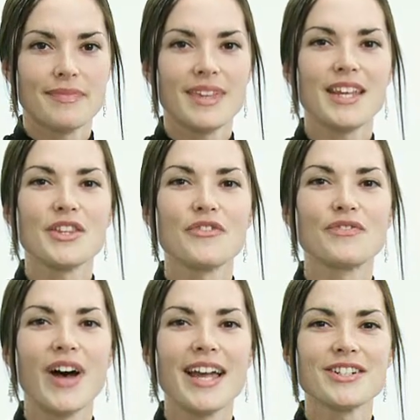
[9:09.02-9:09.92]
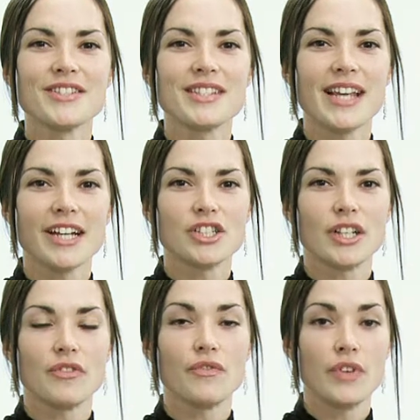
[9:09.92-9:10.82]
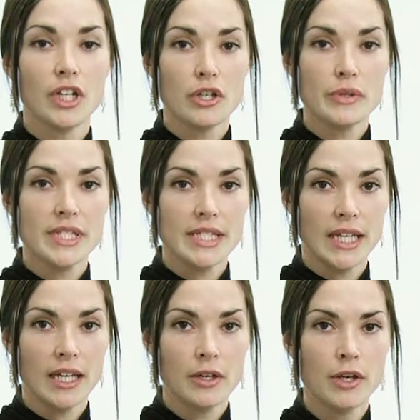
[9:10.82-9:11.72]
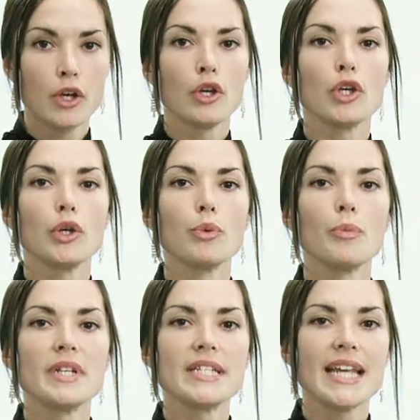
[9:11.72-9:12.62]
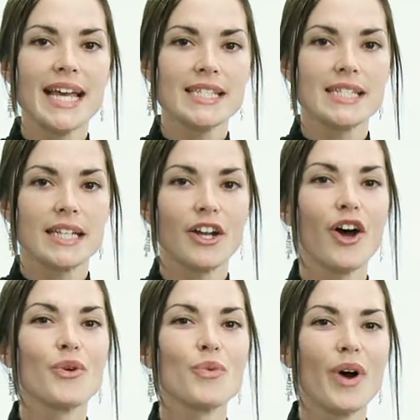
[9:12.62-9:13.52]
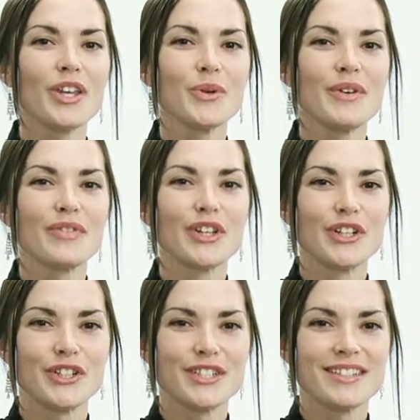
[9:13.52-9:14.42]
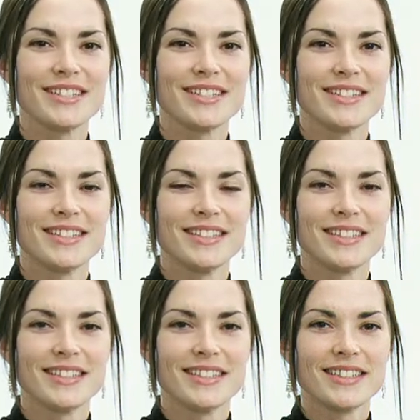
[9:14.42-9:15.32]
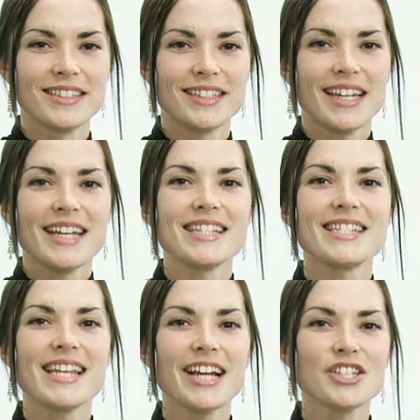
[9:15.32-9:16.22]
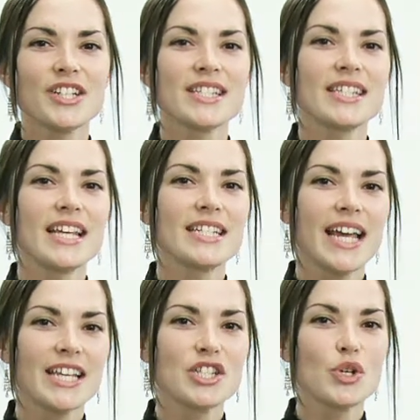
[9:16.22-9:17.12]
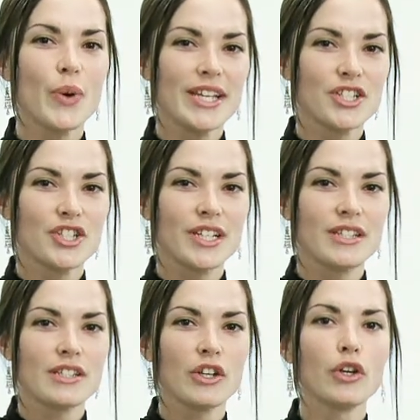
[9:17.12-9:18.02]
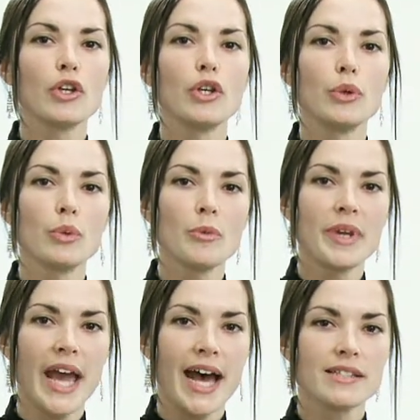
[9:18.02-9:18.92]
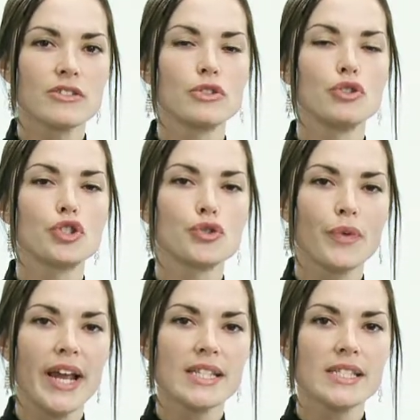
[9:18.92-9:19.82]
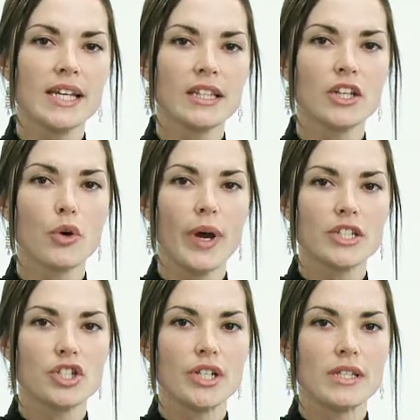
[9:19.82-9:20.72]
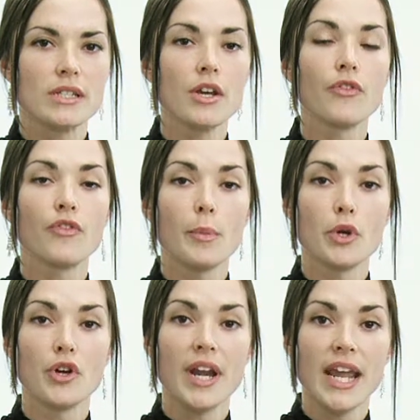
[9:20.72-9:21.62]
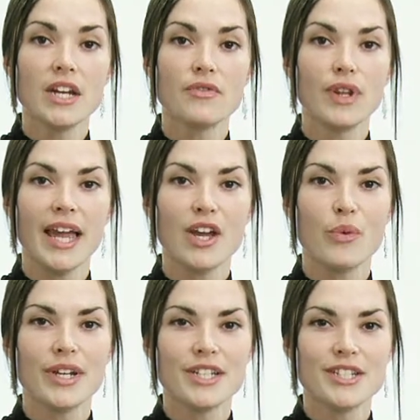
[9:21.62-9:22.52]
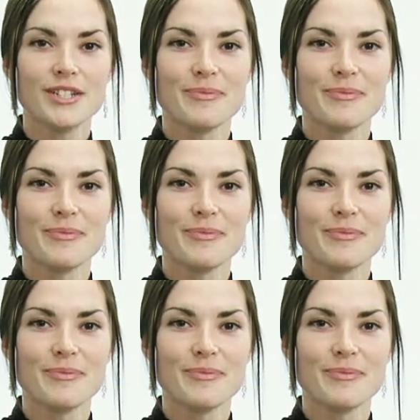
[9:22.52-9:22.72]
In the final section, video C, you will be tested on what you have learned. In sections that test questions, you will be asked to translate the questions from your native language.